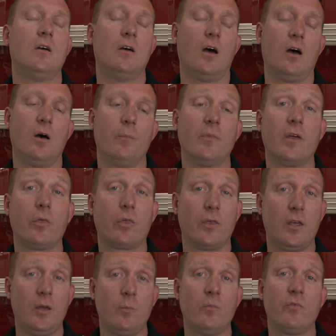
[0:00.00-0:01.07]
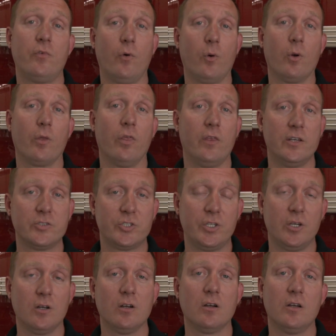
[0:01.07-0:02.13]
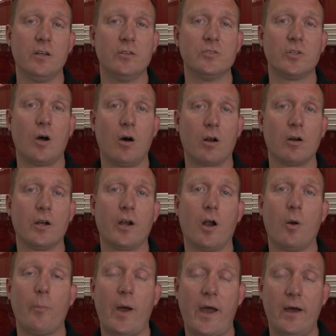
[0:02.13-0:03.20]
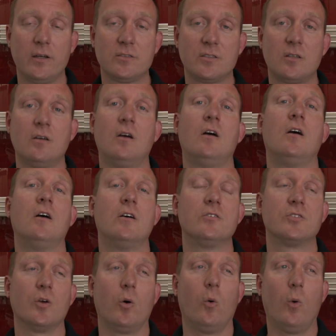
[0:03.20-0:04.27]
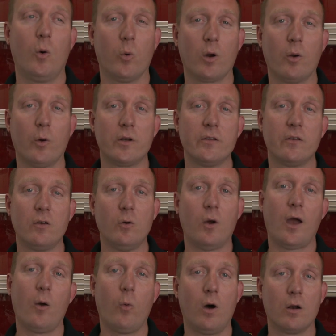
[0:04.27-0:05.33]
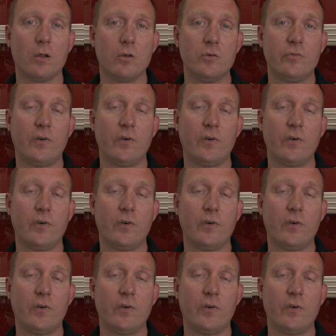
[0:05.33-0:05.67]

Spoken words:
The theme for this year is honoring our past. So what we're going to do at Waterloo